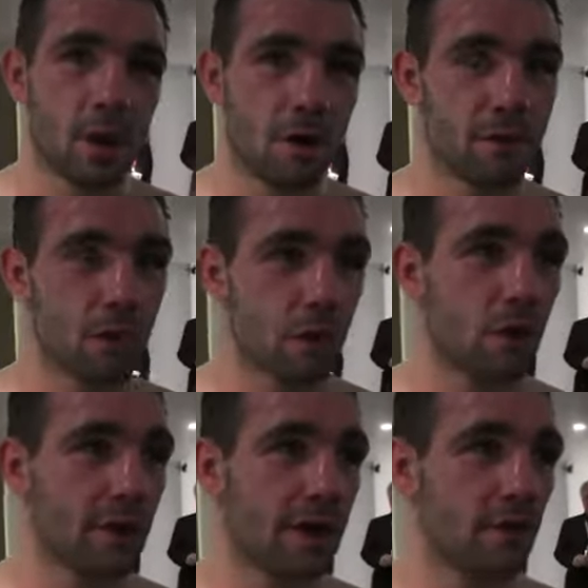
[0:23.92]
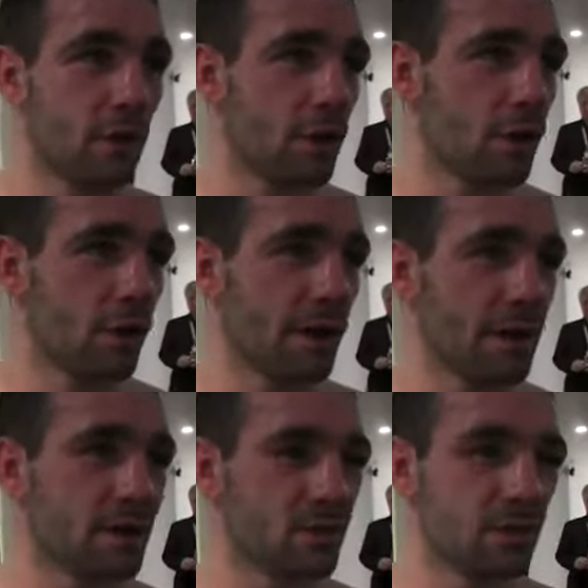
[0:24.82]
I thought I can have an early night
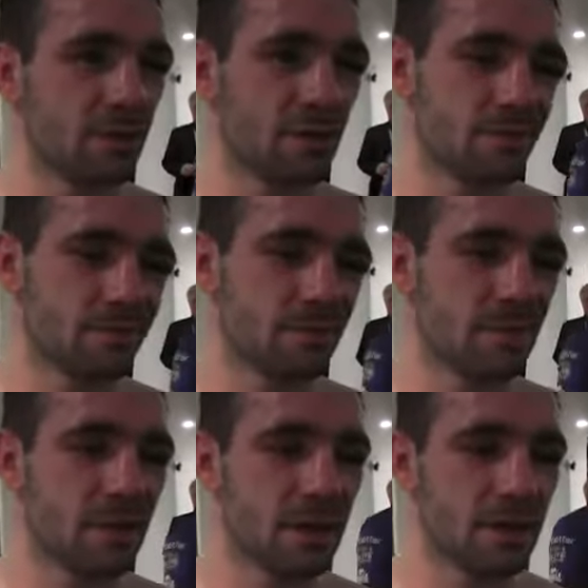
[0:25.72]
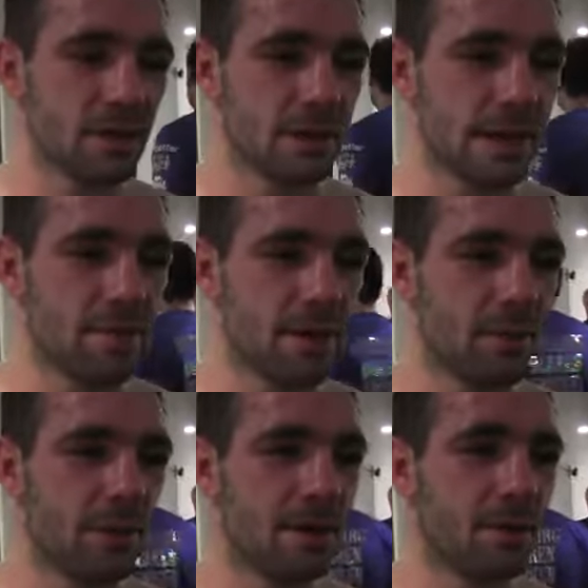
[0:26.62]
here. Sort of the game
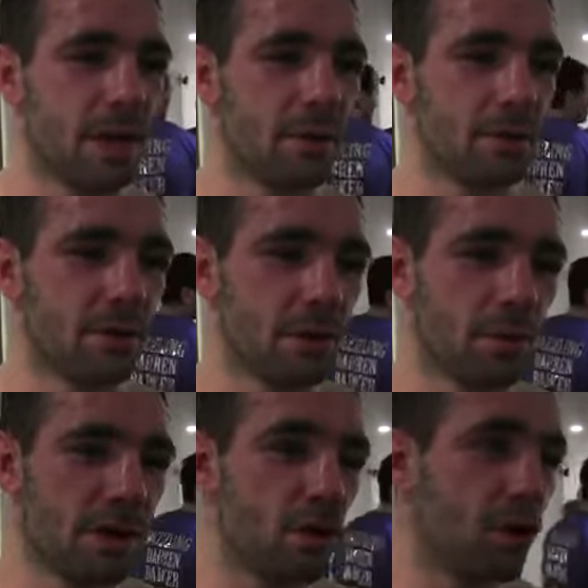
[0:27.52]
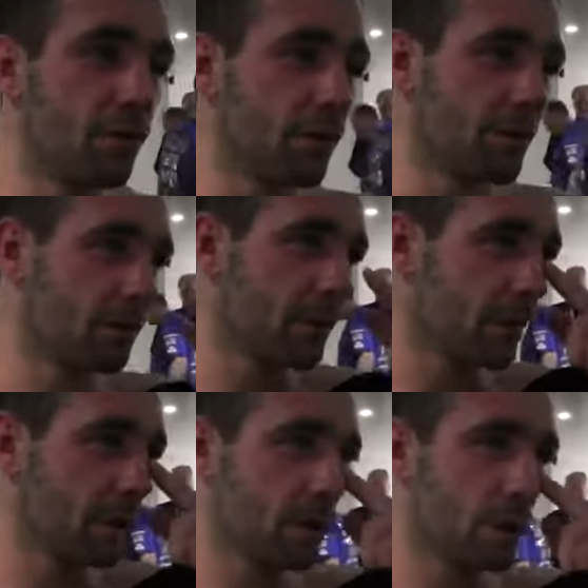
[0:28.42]
plan went a little bit out the window, and I went looking for him,
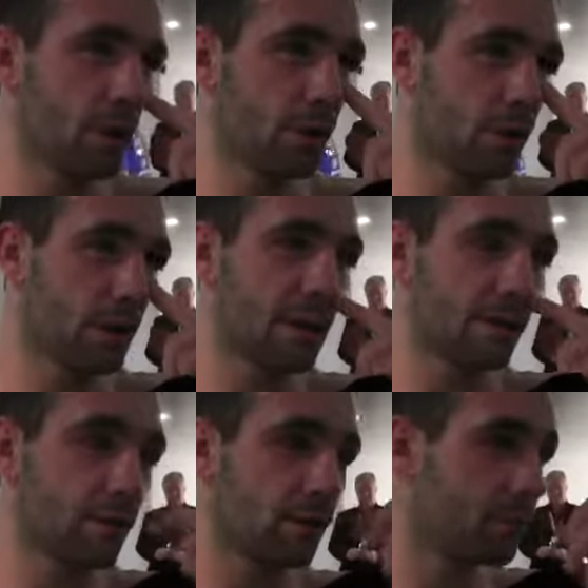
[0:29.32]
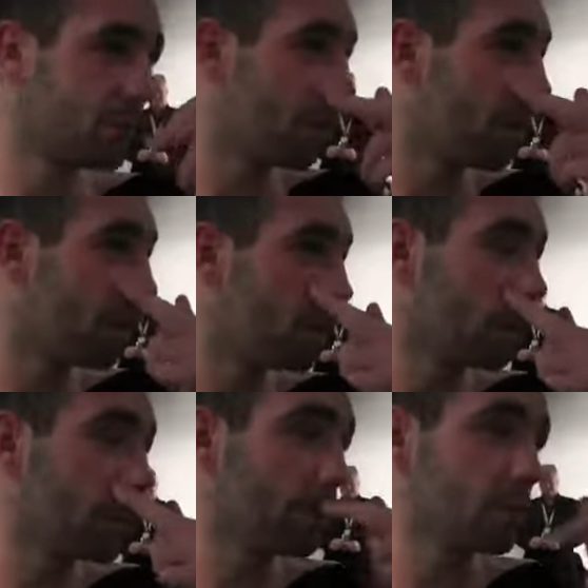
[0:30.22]
you know, and a clever opponent
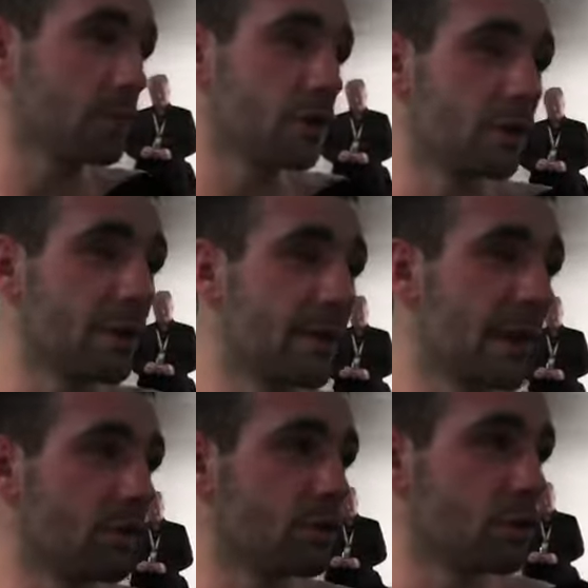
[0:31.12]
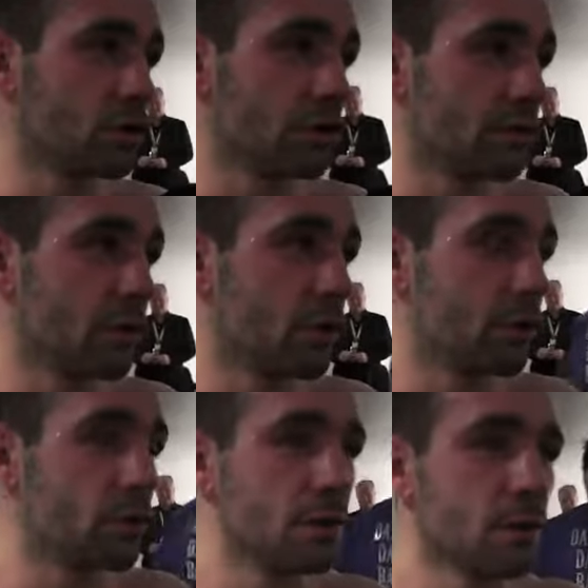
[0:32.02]
like him, you're not going to nail him with shots if you
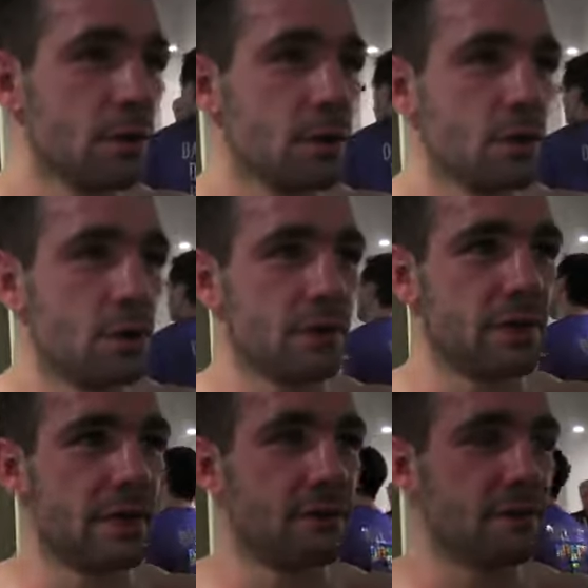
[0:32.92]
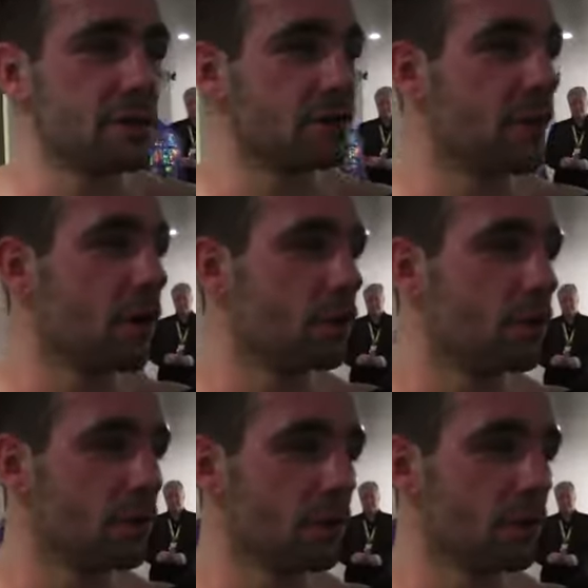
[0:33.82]
want to. You have to let things flow.